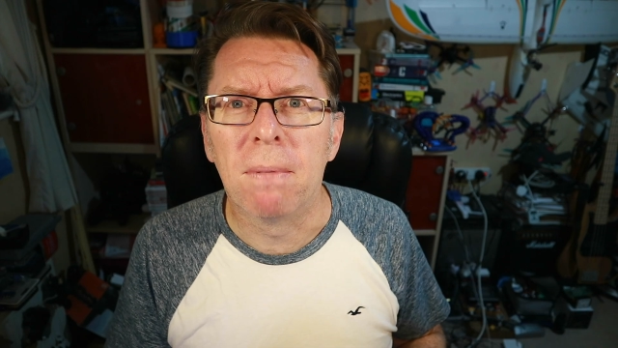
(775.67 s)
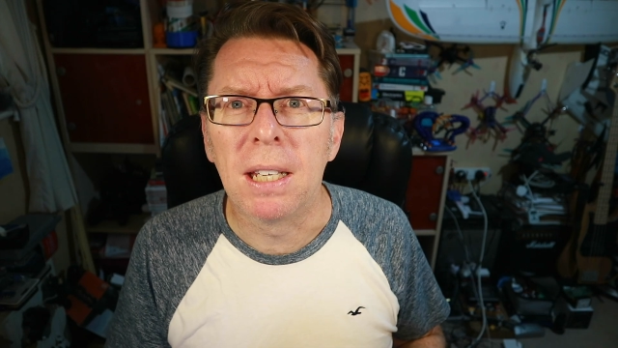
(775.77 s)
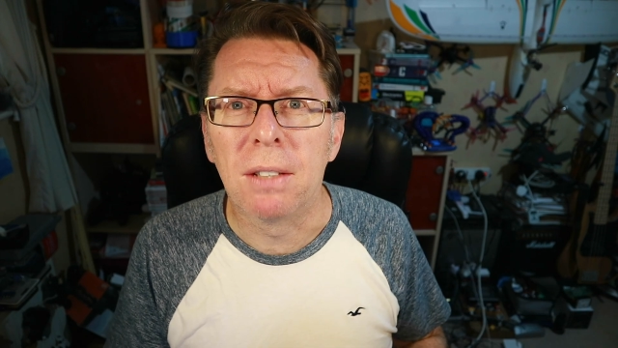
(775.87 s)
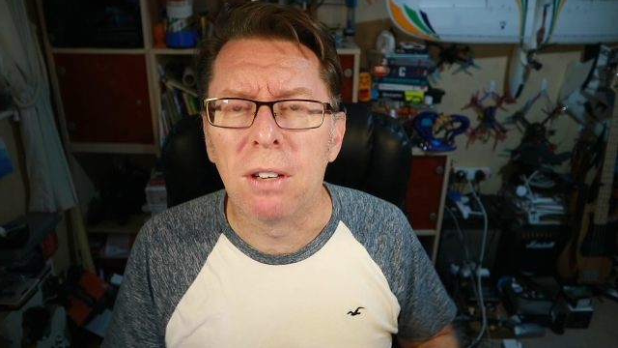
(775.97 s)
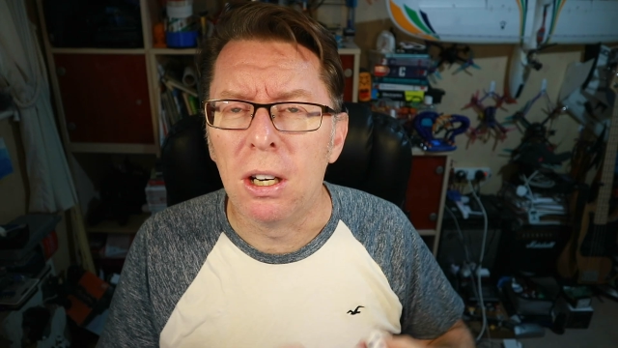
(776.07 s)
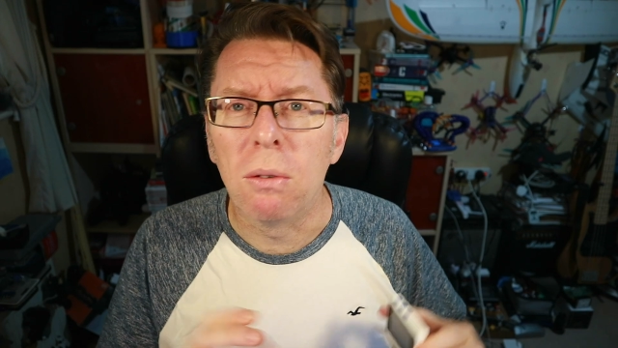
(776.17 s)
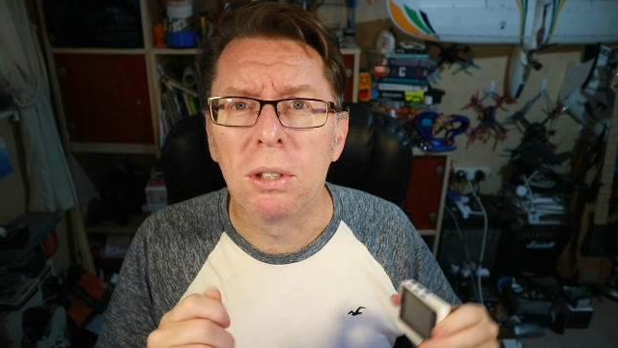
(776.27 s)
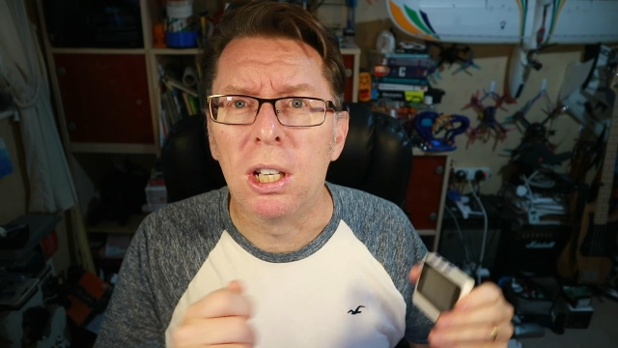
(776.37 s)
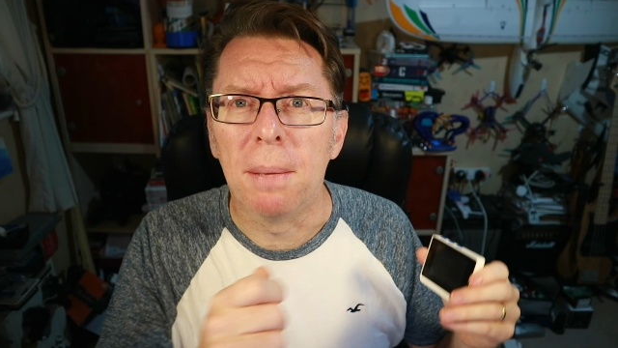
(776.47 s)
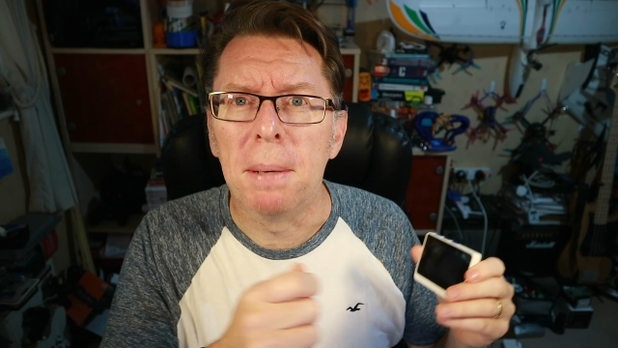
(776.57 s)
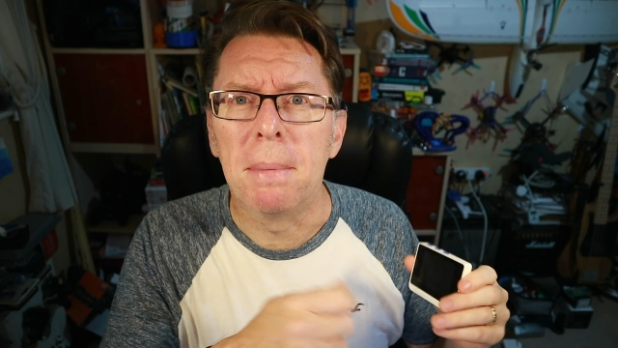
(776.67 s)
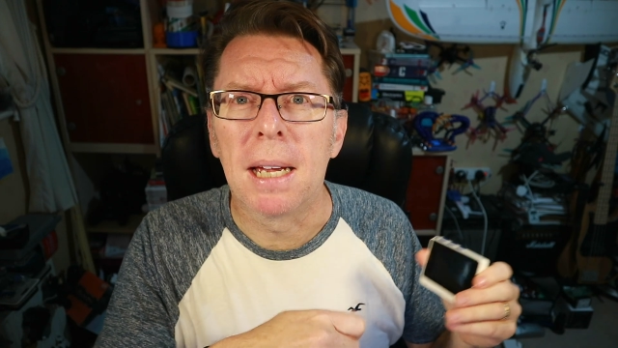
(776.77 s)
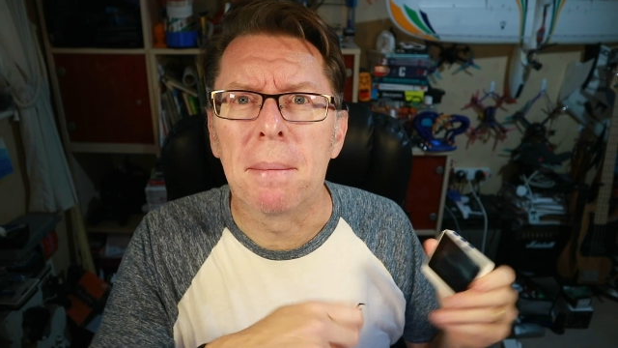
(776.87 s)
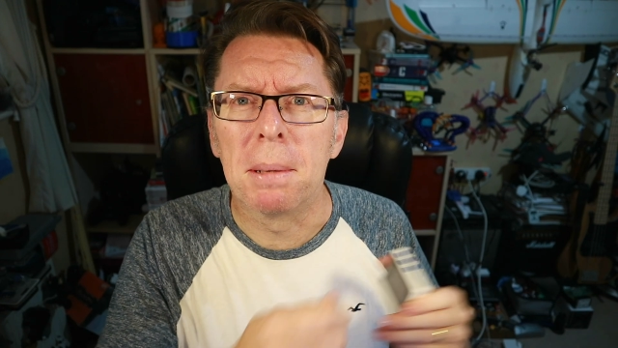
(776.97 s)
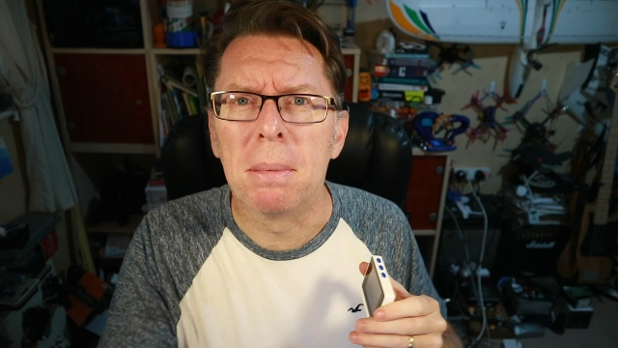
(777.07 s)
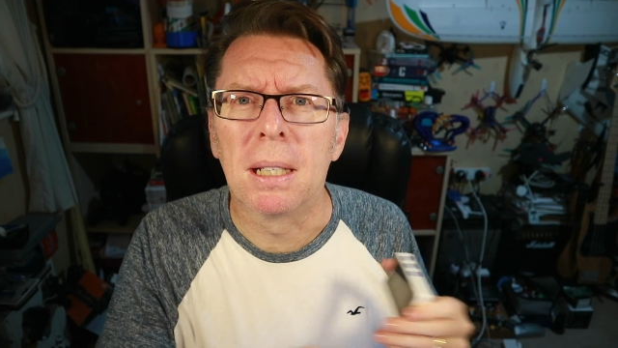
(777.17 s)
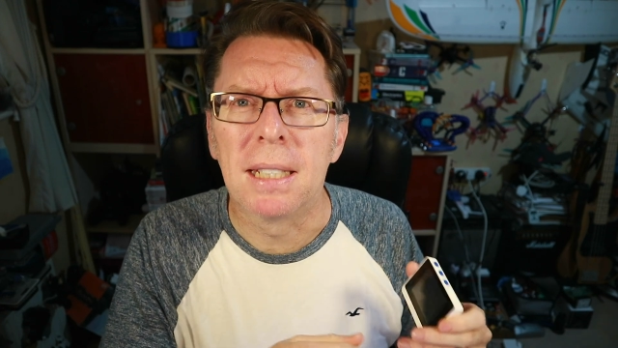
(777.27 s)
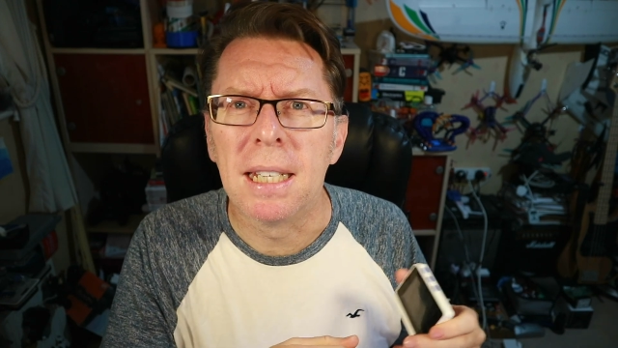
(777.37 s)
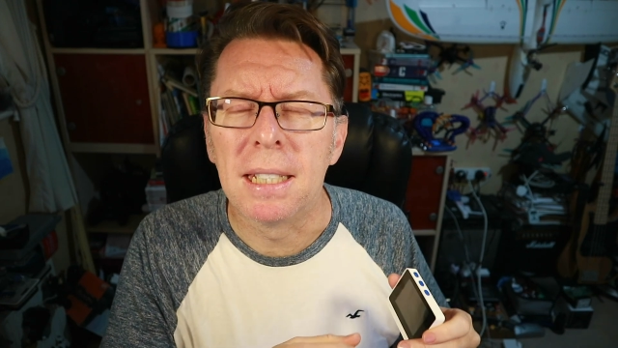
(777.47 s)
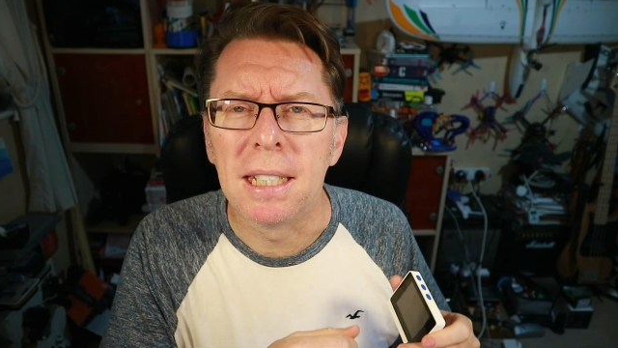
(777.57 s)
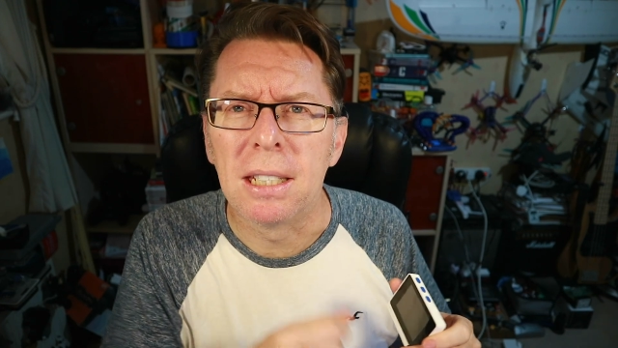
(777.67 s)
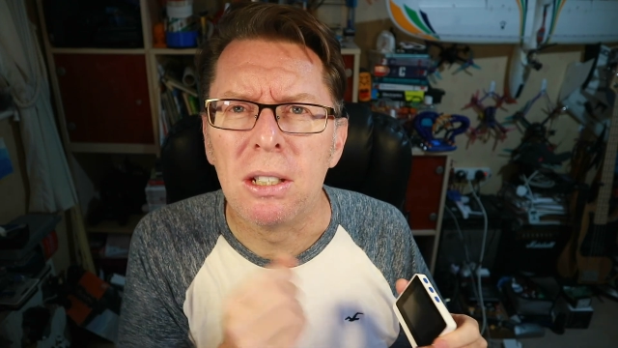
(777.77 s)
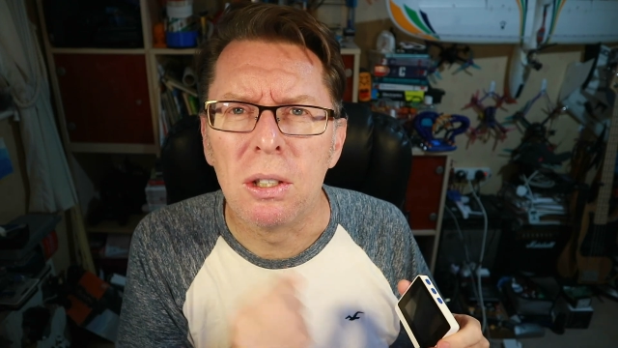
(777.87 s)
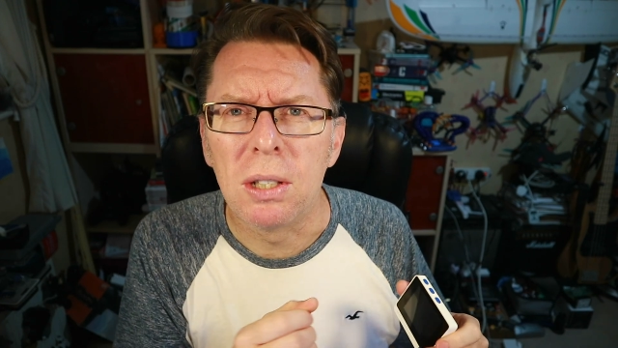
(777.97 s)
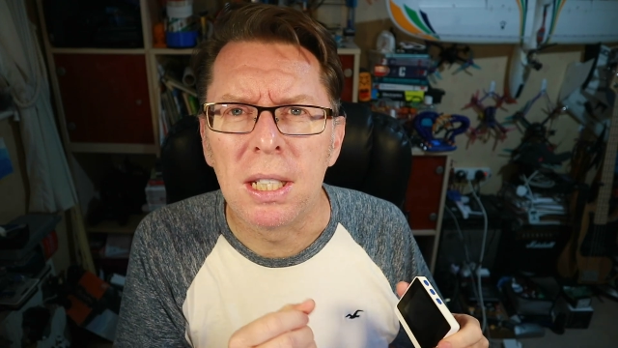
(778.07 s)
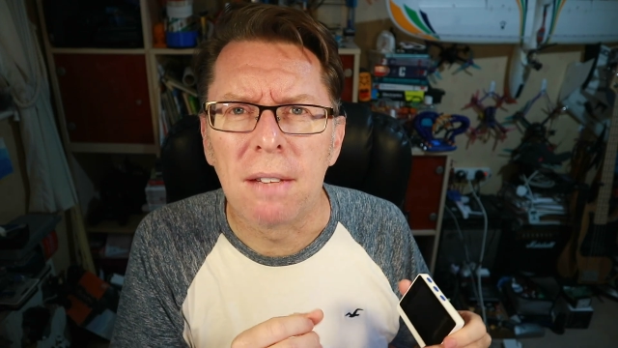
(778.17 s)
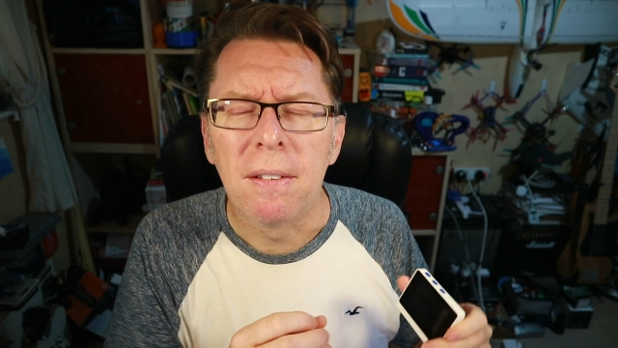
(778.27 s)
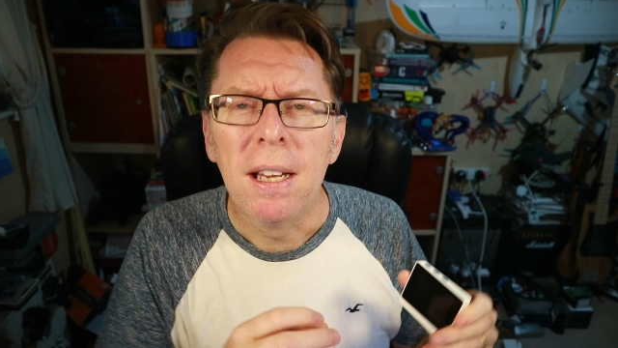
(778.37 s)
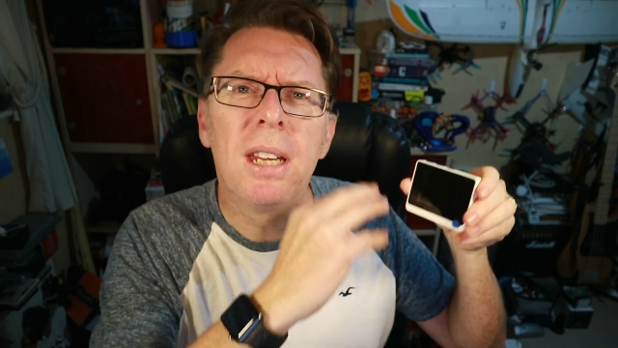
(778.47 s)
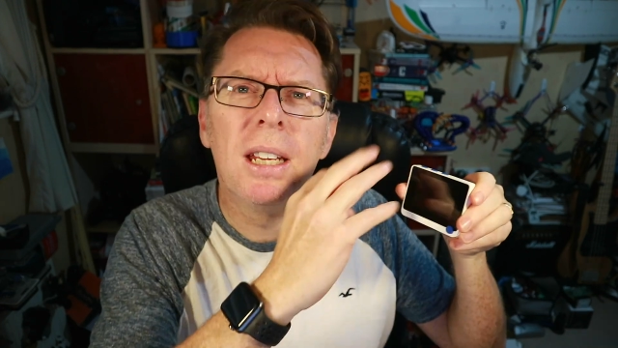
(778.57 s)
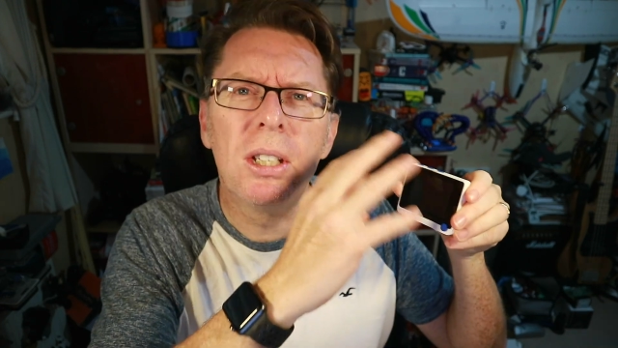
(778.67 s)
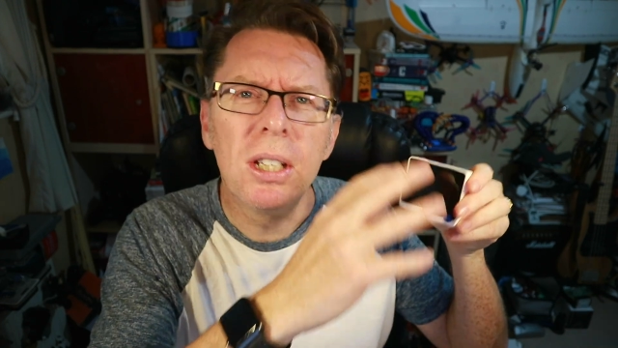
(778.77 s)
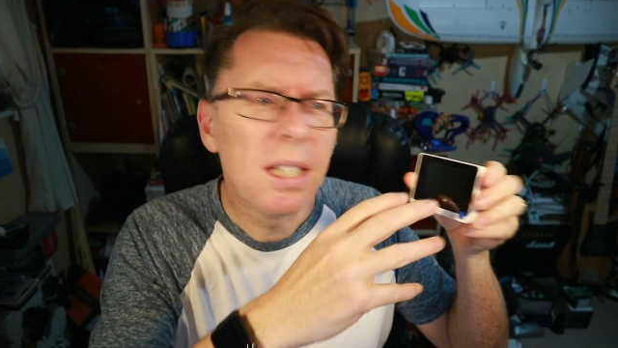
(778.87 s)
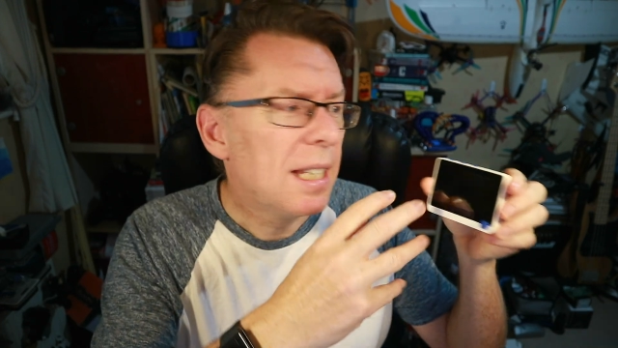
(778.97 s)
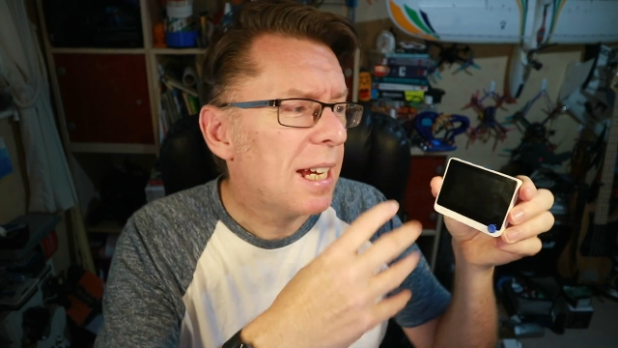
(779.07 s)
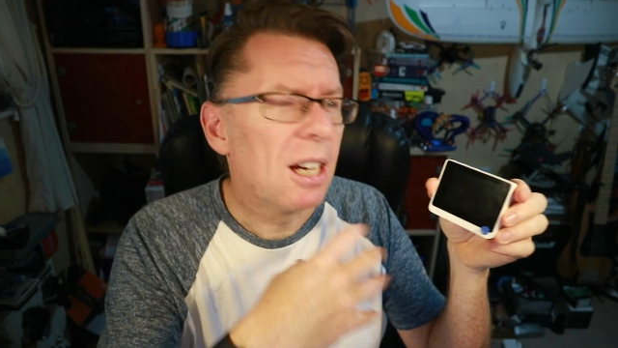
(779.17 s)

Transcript: things for a long time and being able to plug sensors and do stuff. It's just the